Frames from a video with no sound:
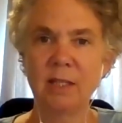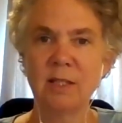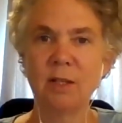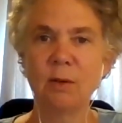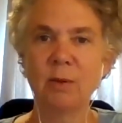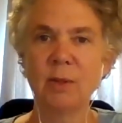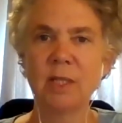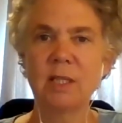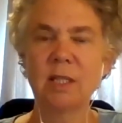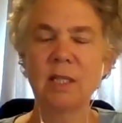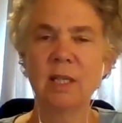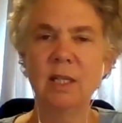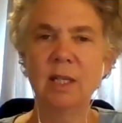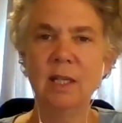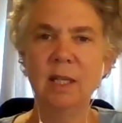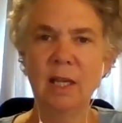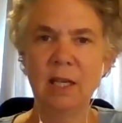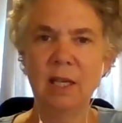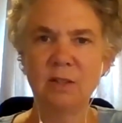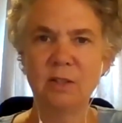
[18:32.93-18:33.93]
So
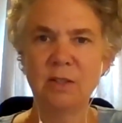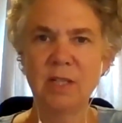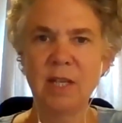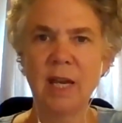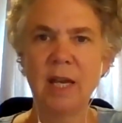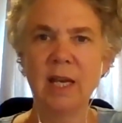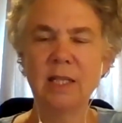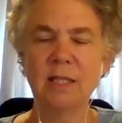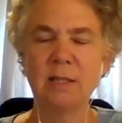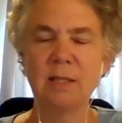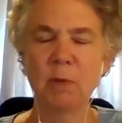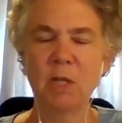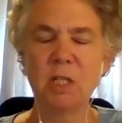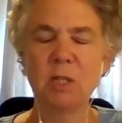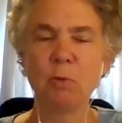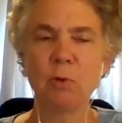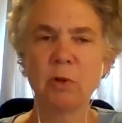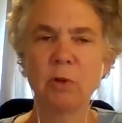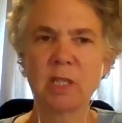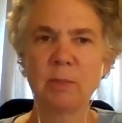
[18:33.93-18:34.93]
as you say, it's a much
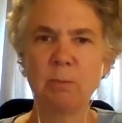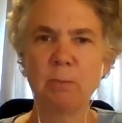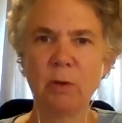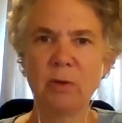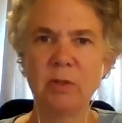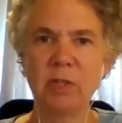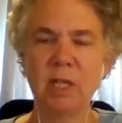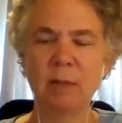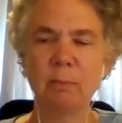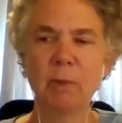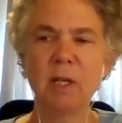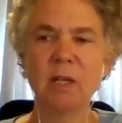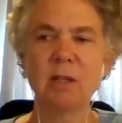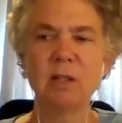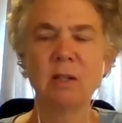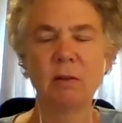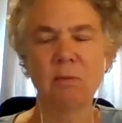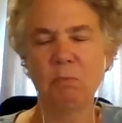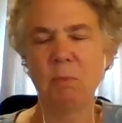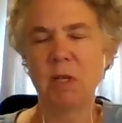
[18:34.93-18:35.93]
more exposing, but
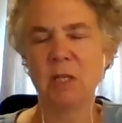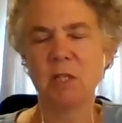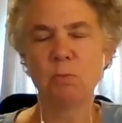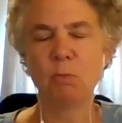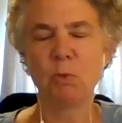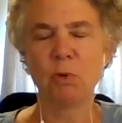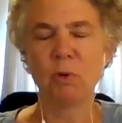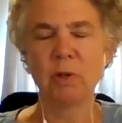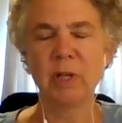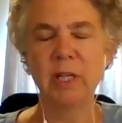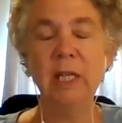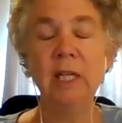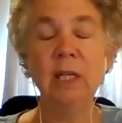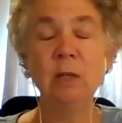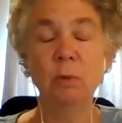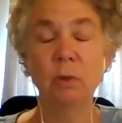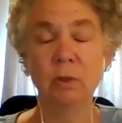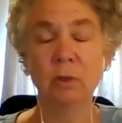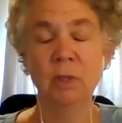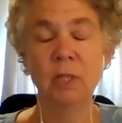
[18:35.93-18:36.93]
a much more
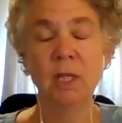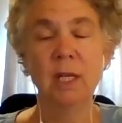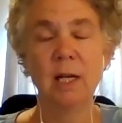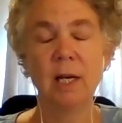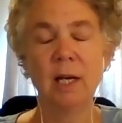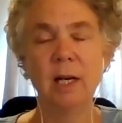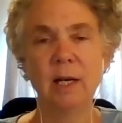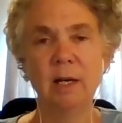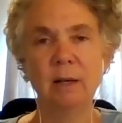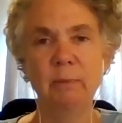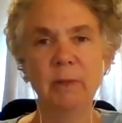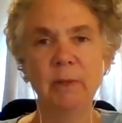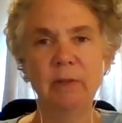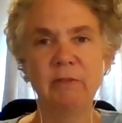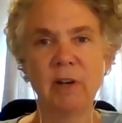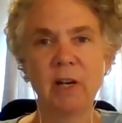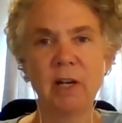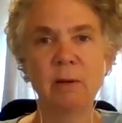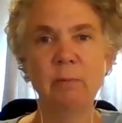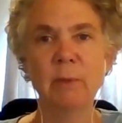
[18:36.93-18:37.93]
equal
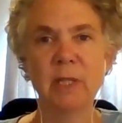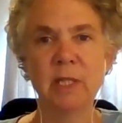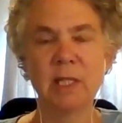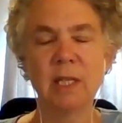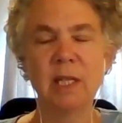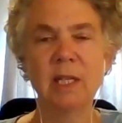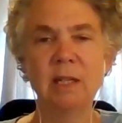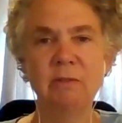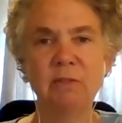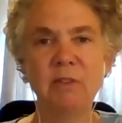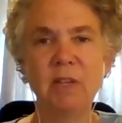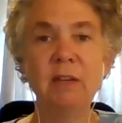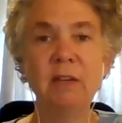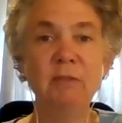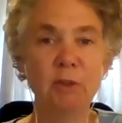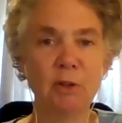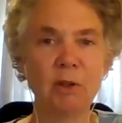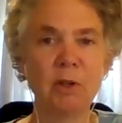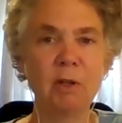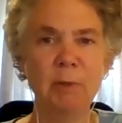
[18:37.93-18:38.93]
environment. And
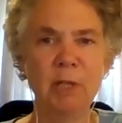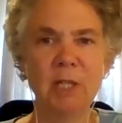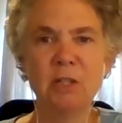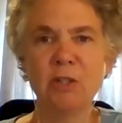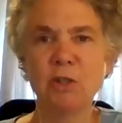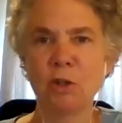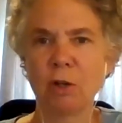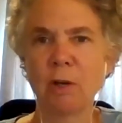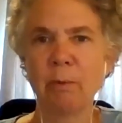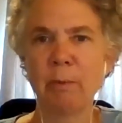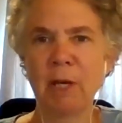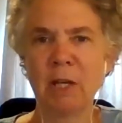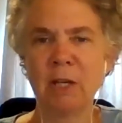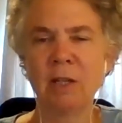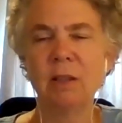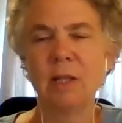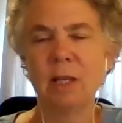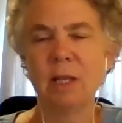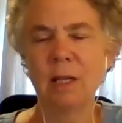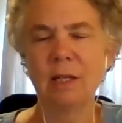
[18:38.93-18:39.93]
if you're going to be a jerk about
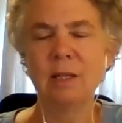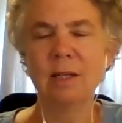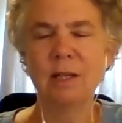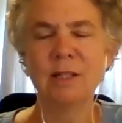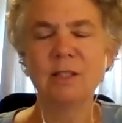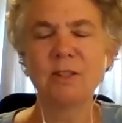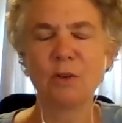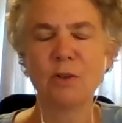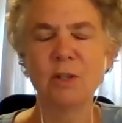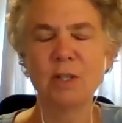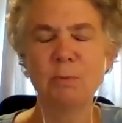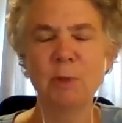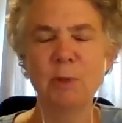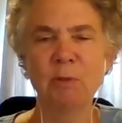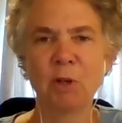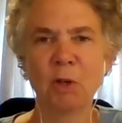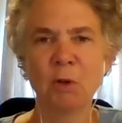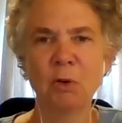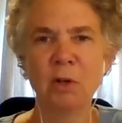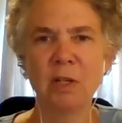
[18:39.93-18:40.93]
it, then it's going to be
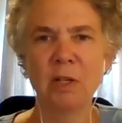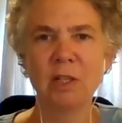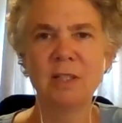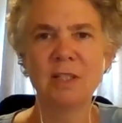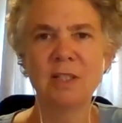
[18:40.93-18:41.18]
recorded.